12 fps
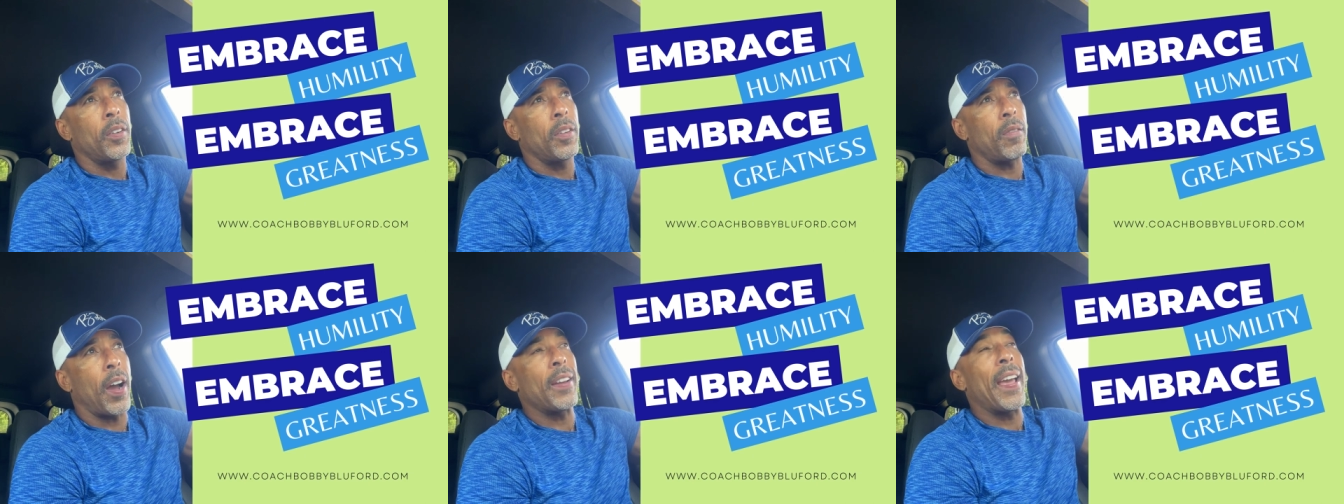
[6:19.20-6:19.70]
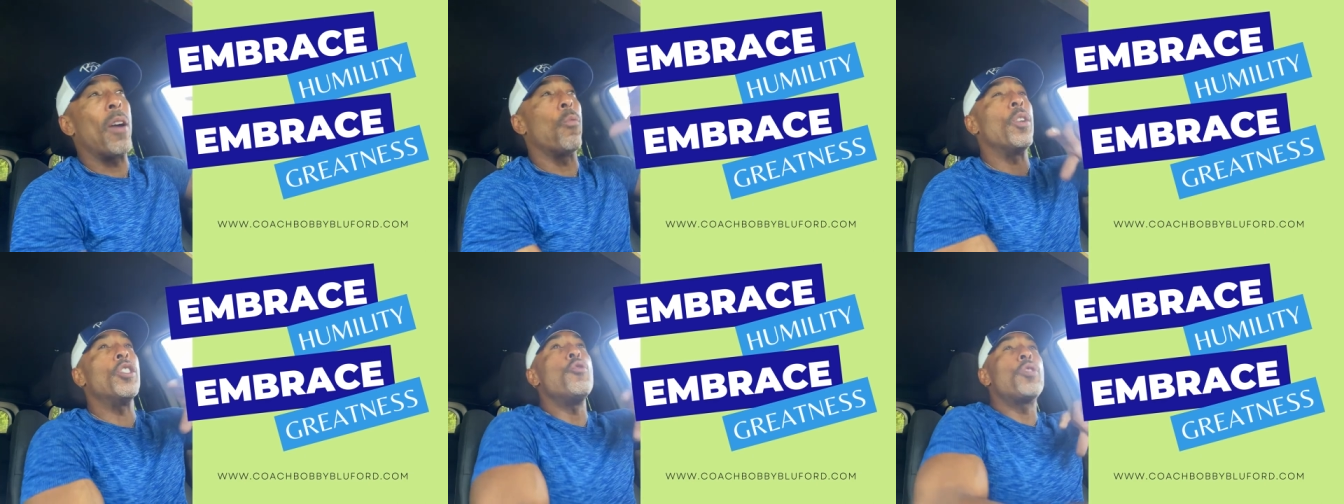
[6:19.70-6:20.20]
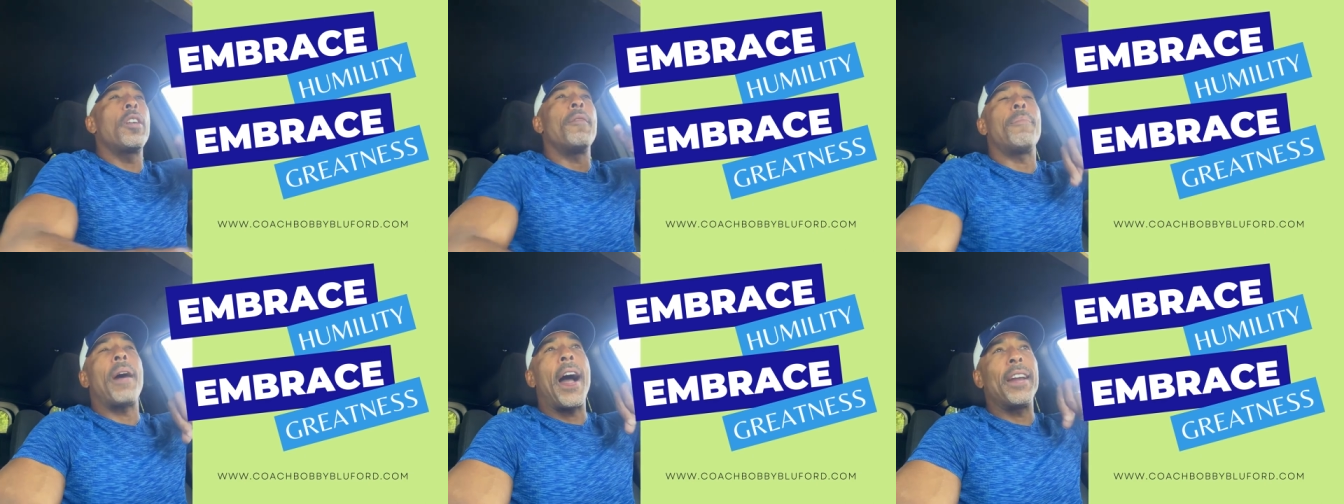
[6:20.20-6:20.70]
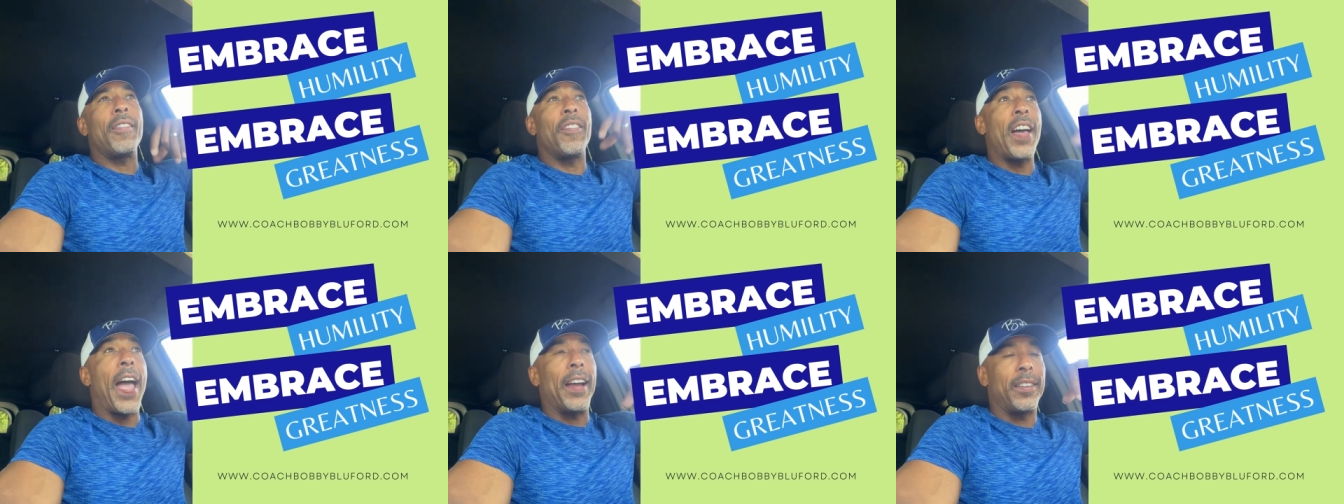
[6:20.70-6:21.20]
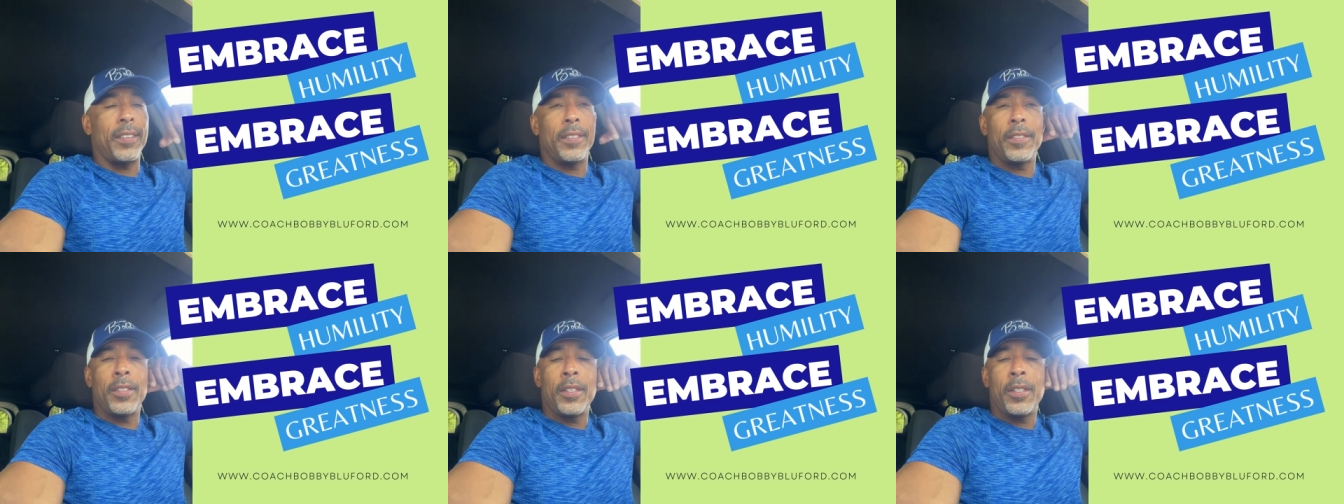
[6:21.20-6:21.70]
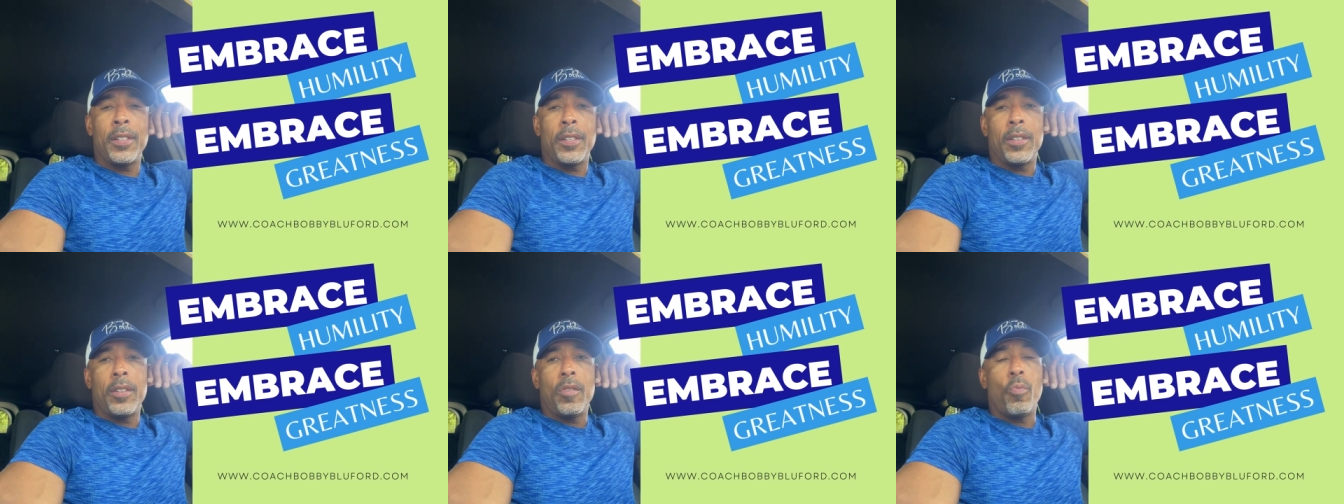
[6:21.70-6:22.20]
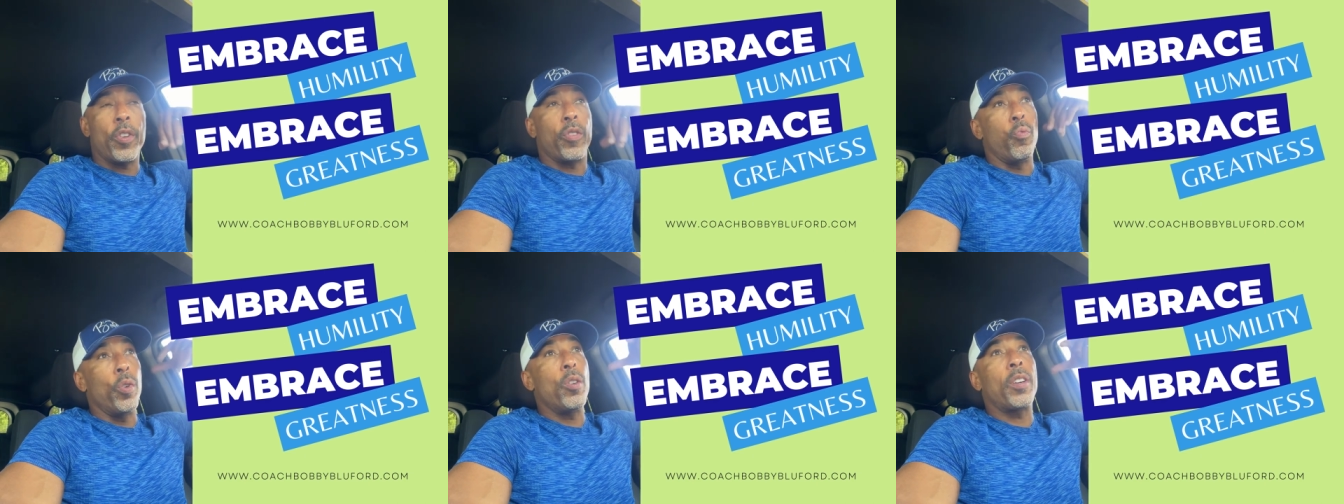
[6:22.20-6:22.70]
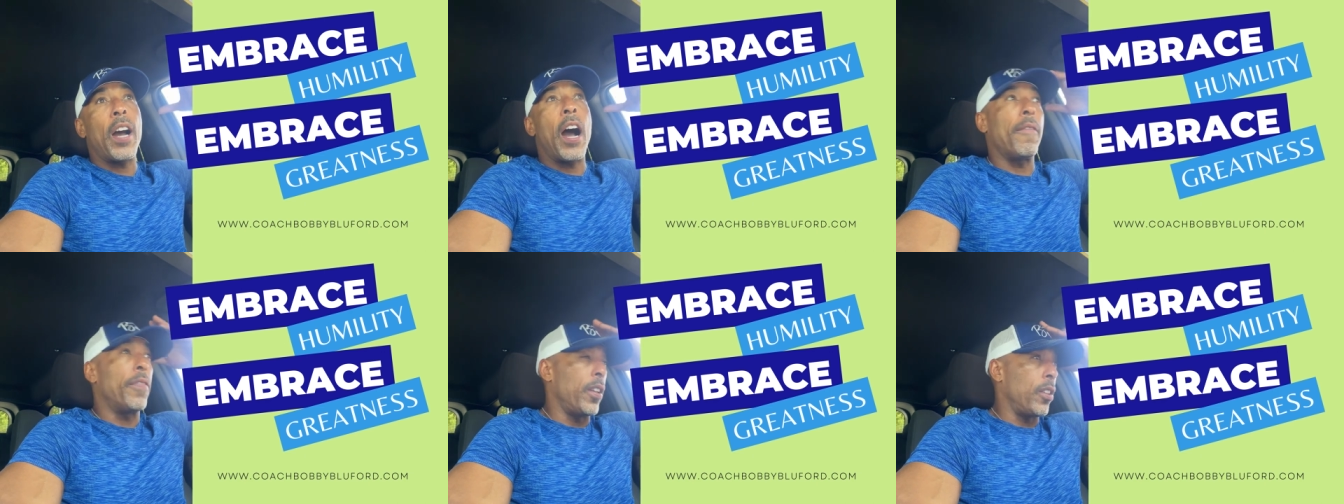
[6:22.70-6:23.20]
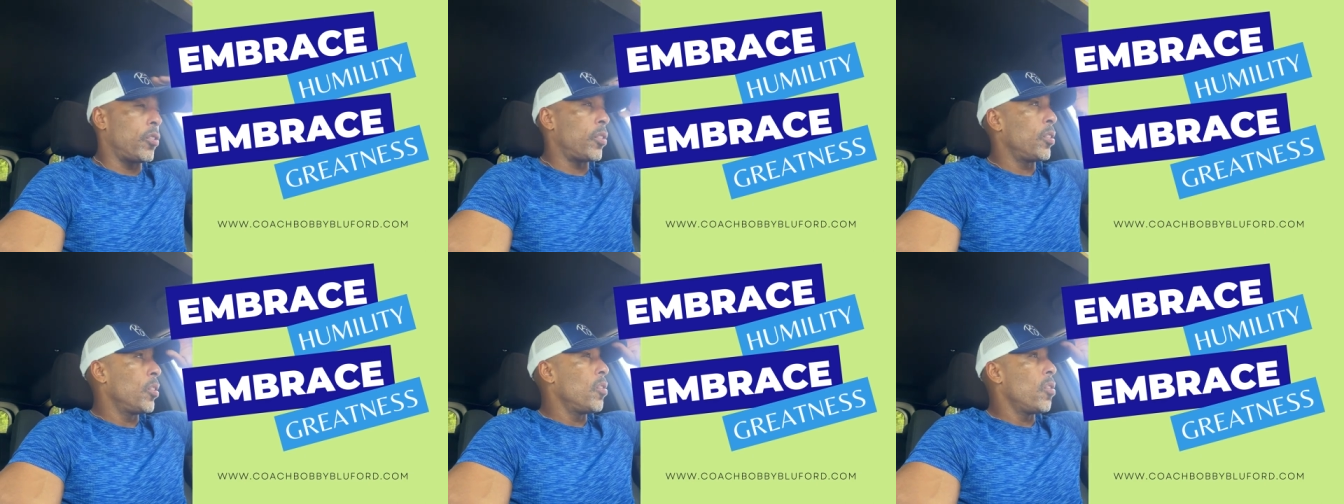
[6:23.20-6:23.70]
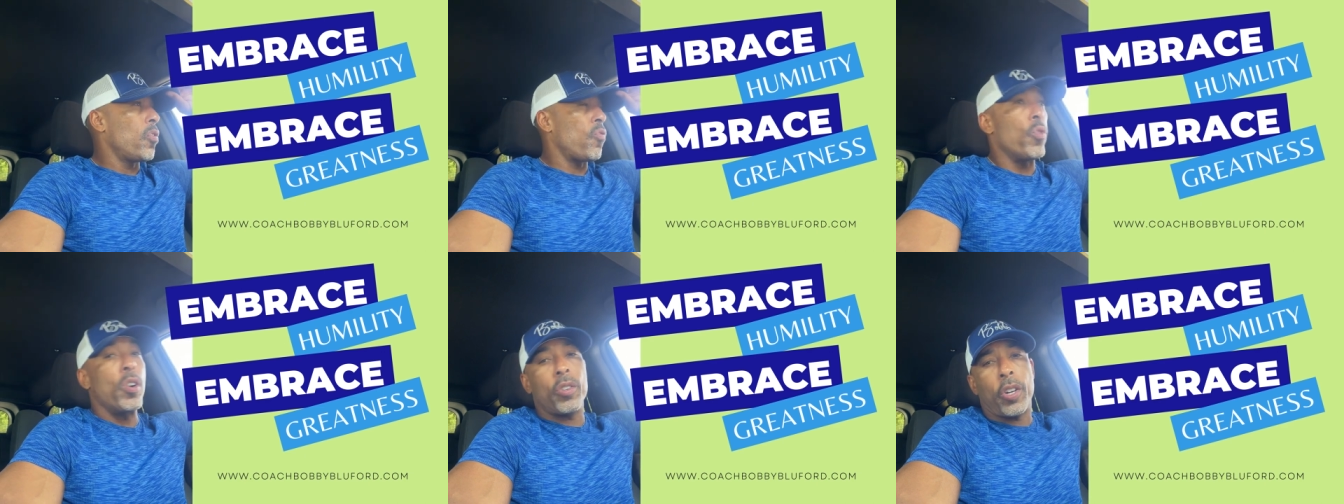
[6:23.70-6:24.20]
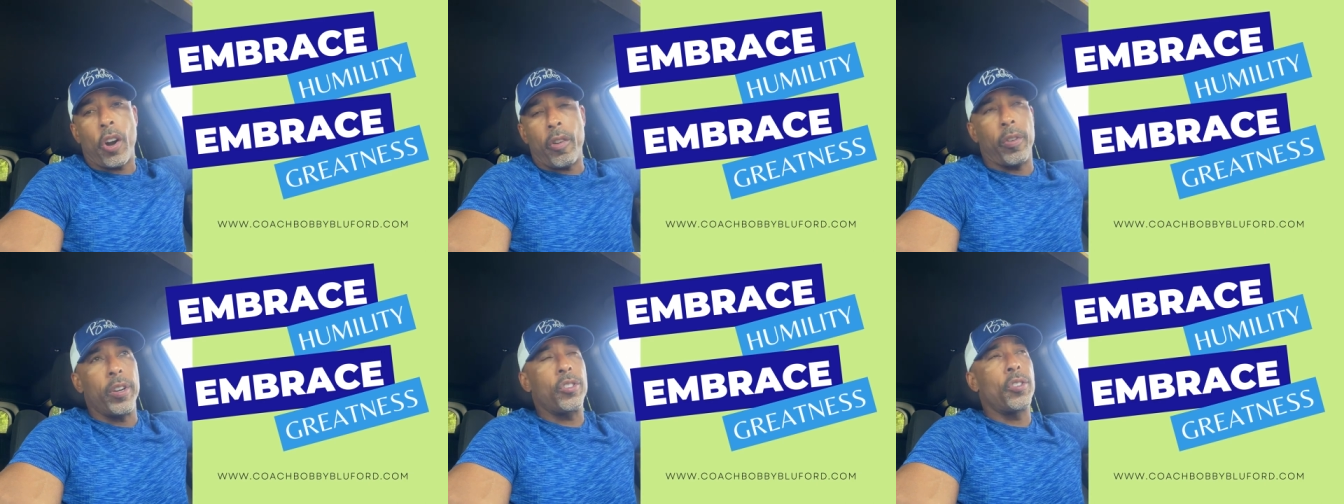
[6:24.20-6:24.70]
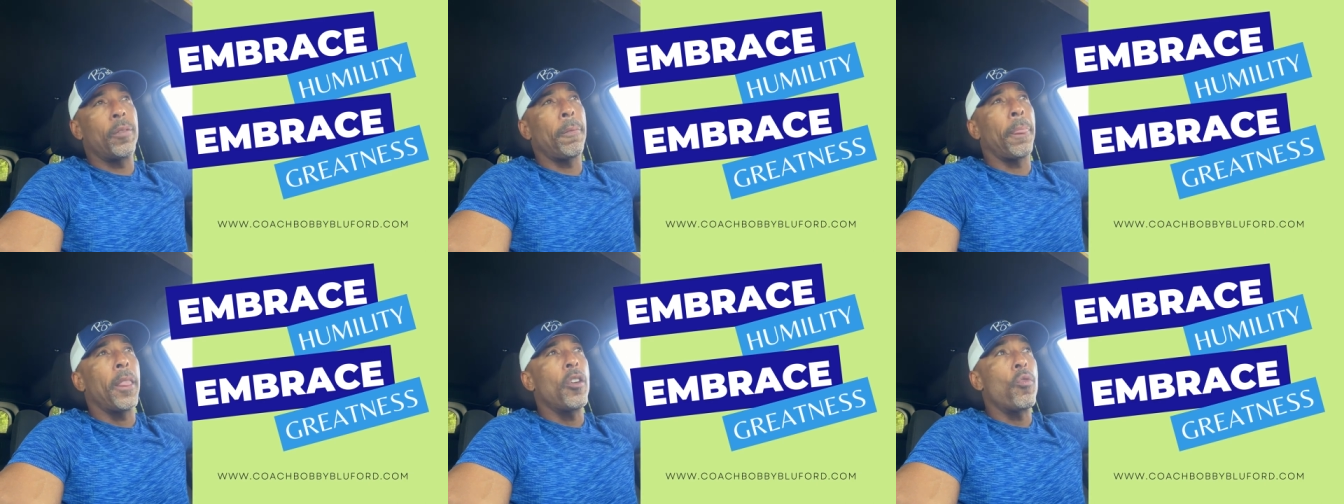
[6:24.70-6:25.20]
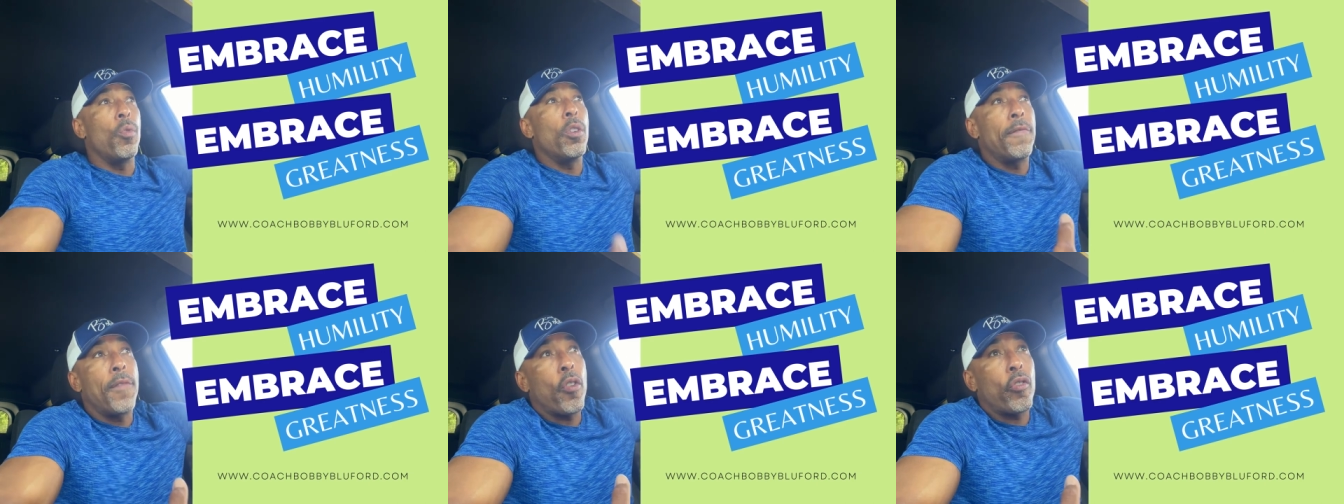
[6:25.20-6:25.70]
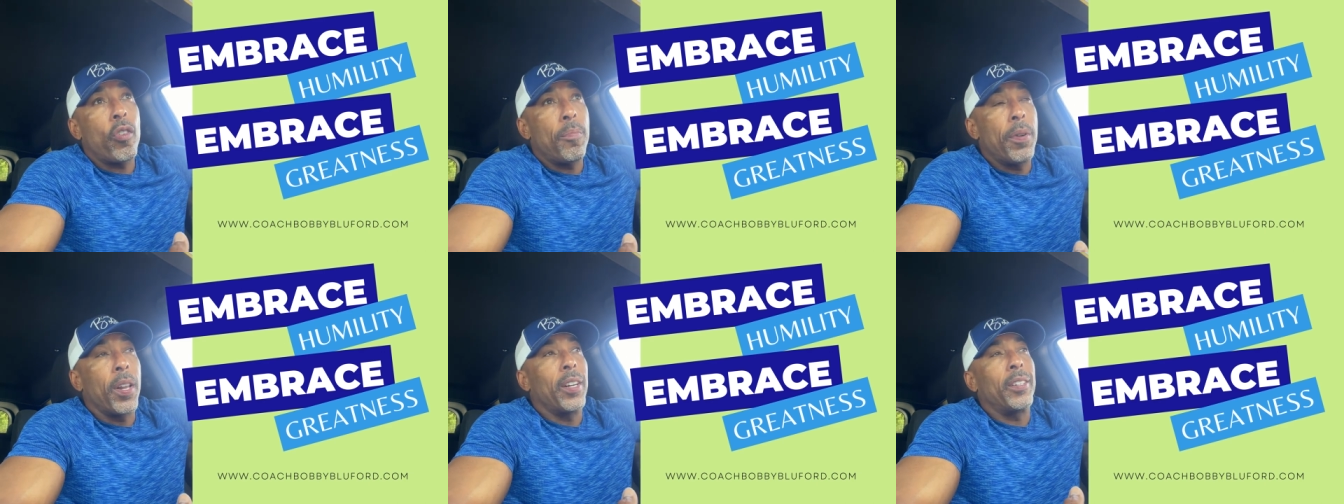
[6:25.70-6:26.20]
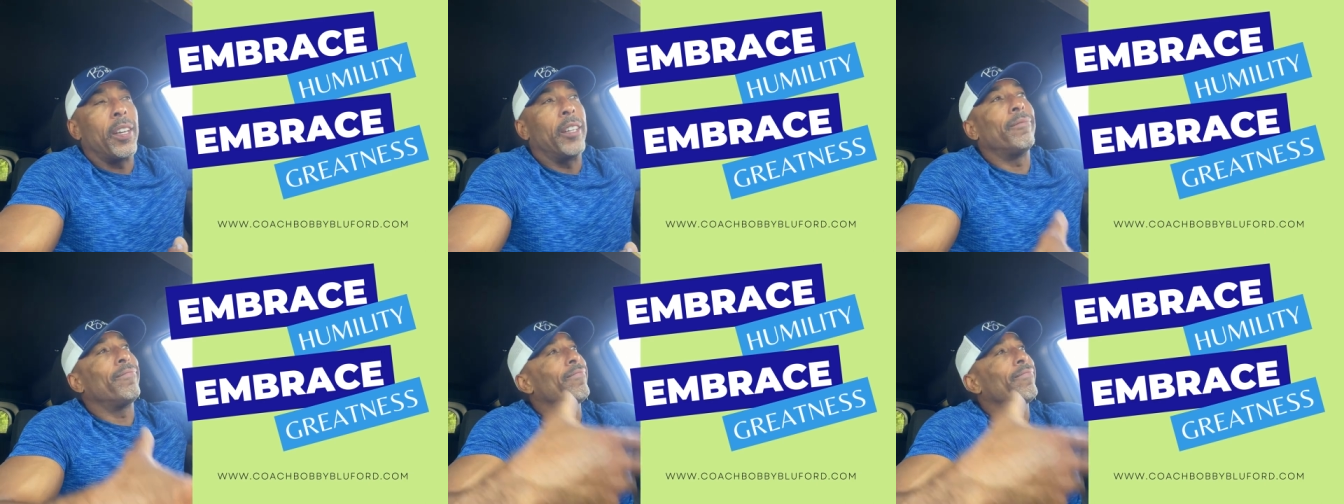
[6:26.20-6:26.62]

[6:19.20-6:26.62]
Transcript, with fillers: right? And when you combine that with real confidence, real courage, real vulnerability,